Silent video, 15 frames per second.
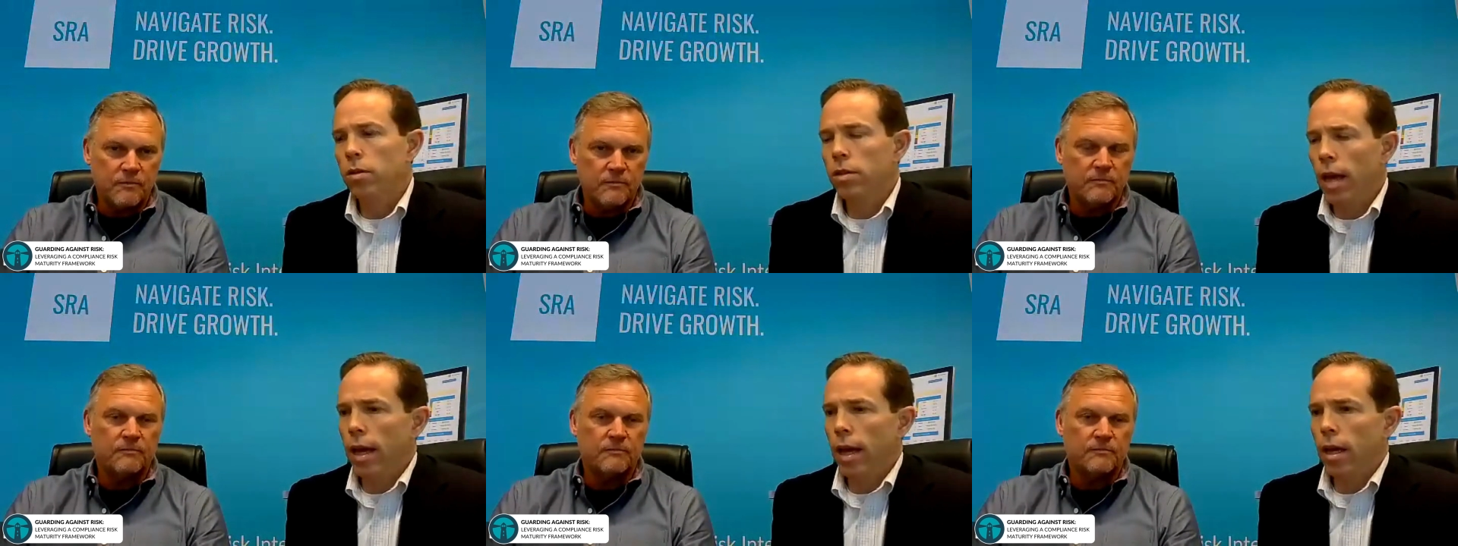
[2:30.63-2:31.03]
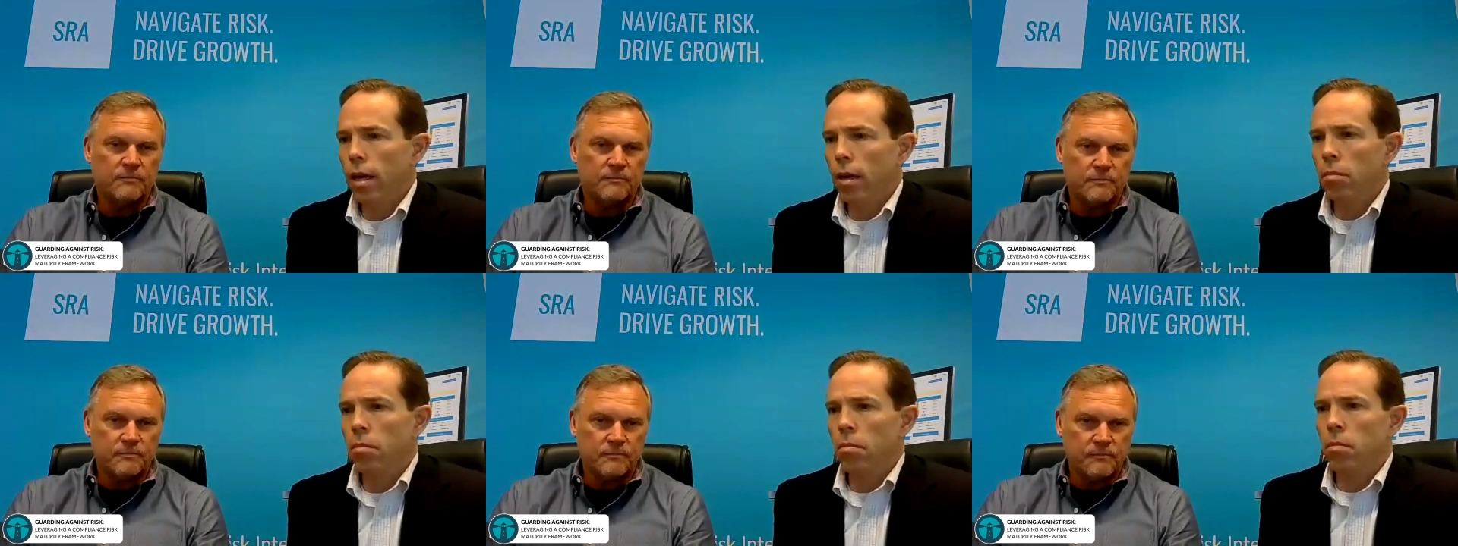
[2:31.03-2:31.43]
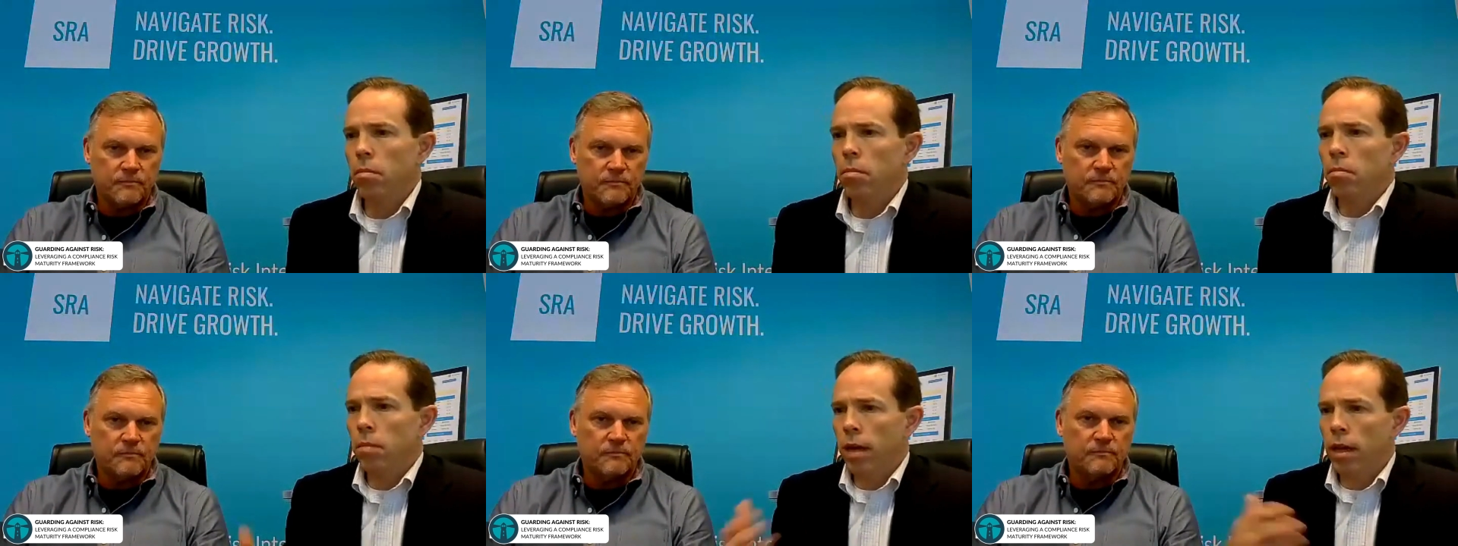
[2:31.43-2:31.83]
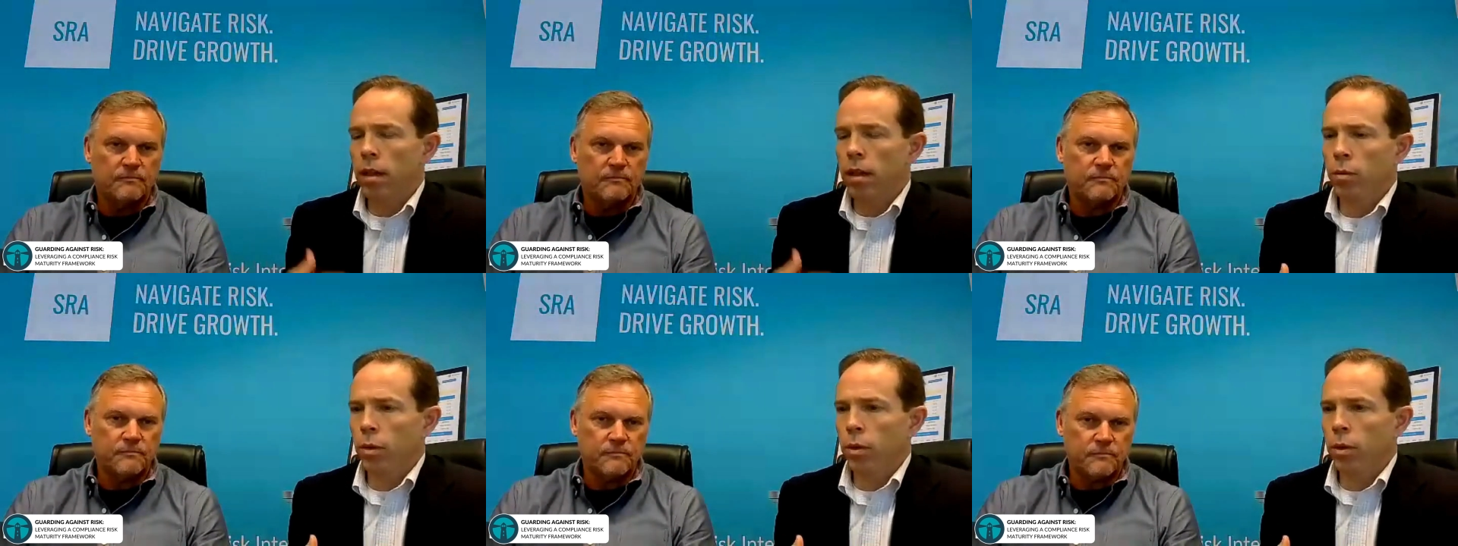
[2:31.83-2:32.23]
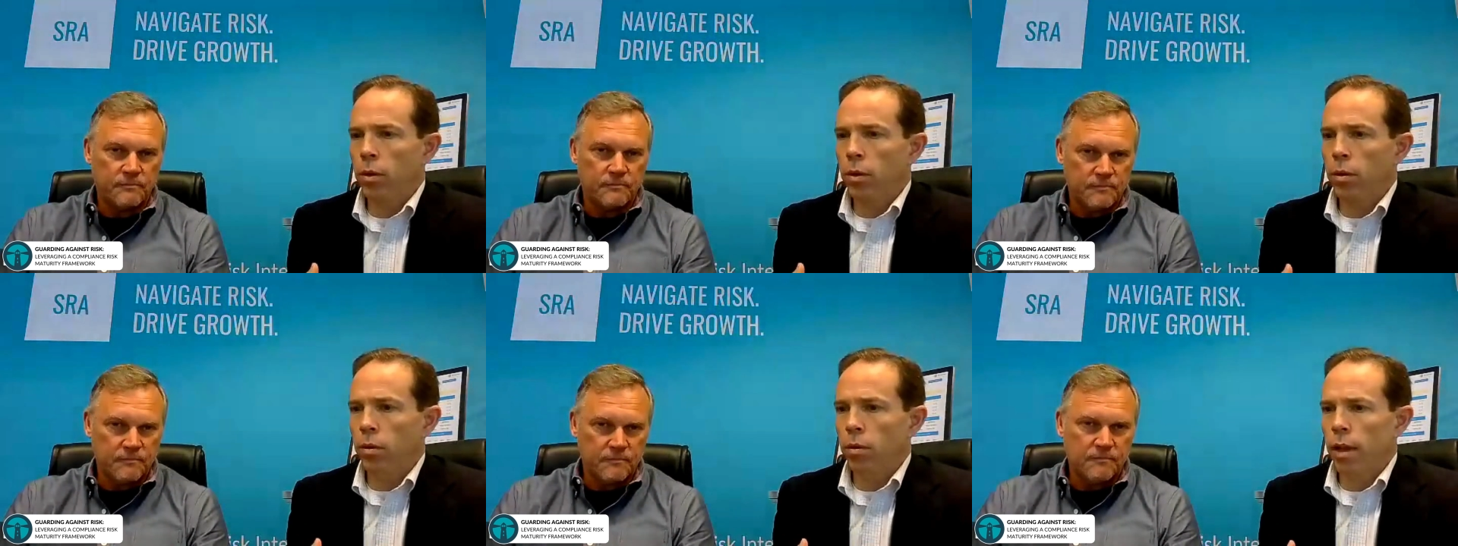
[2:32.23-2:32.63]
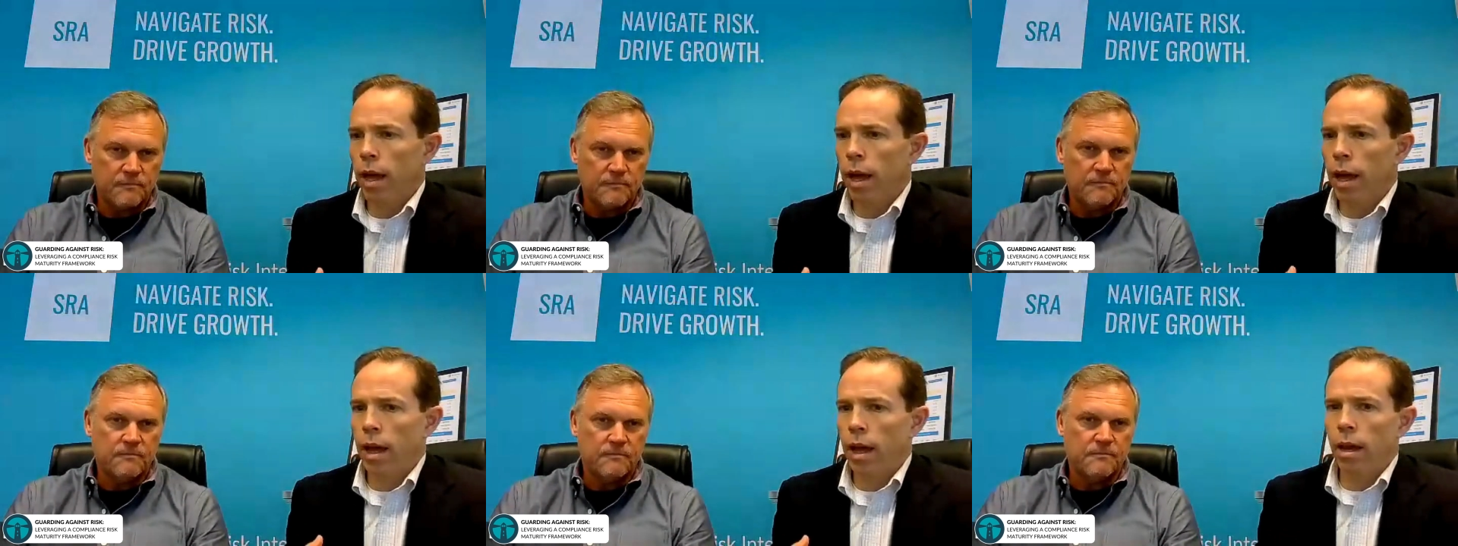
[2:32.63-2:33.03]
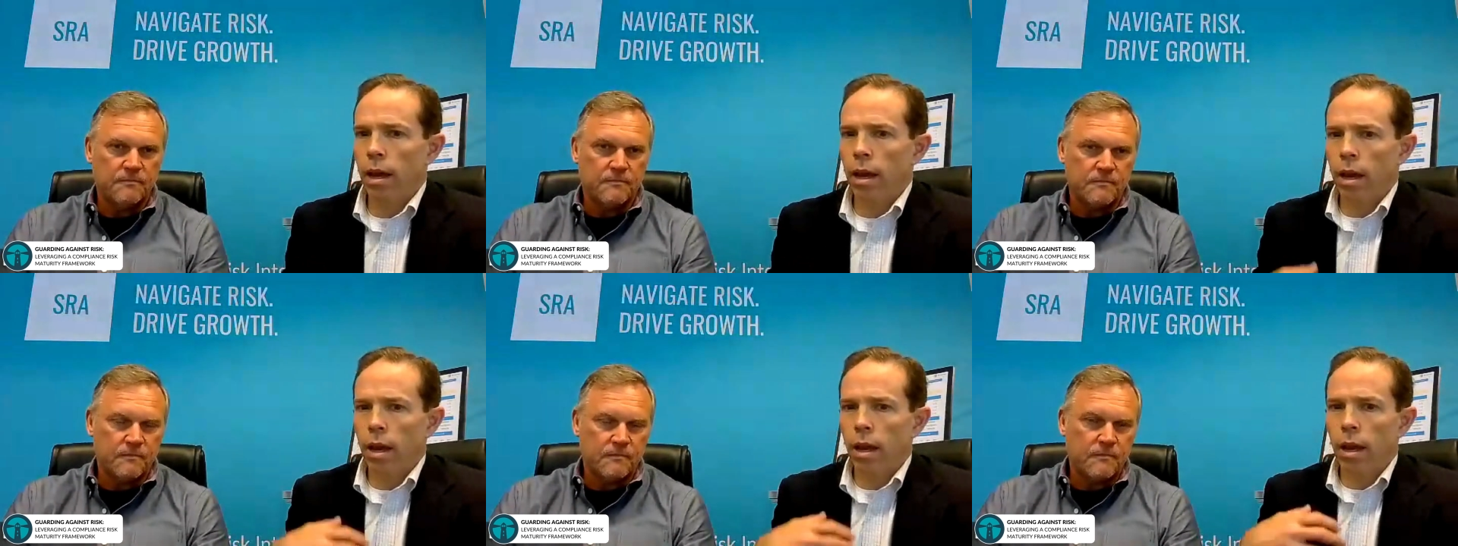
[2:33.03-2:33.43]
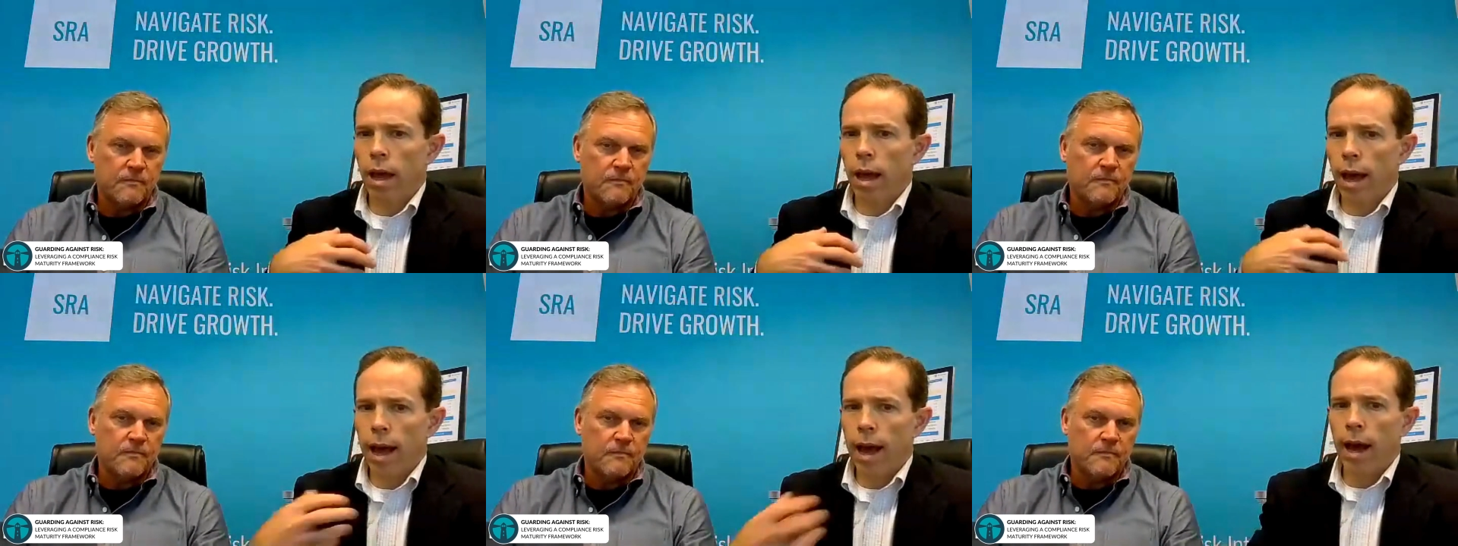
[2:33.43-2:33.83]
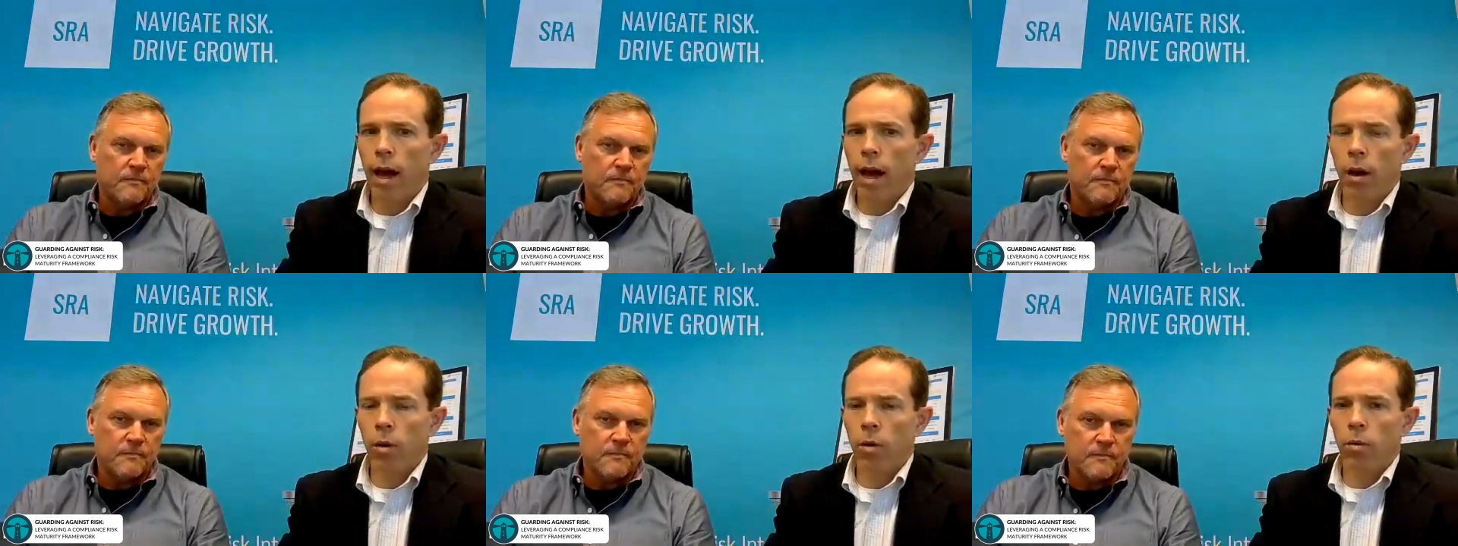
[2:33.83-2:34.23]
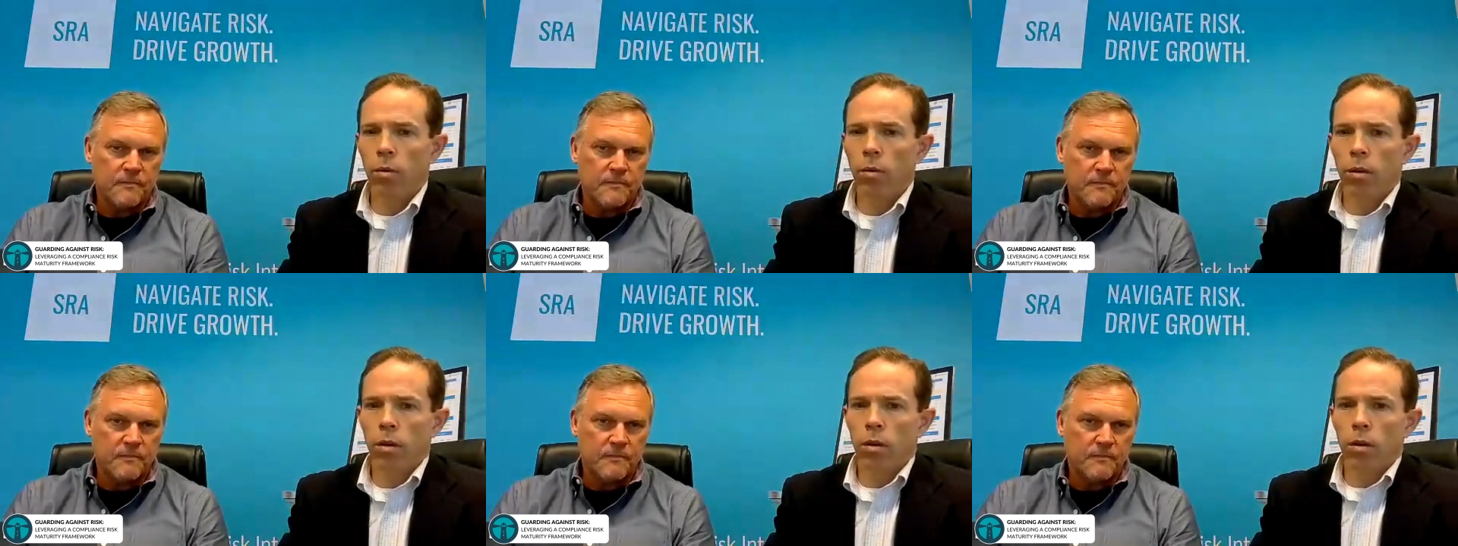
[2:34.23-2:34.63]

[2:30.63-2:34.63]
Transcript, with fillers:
Speaker 1: you take me through then how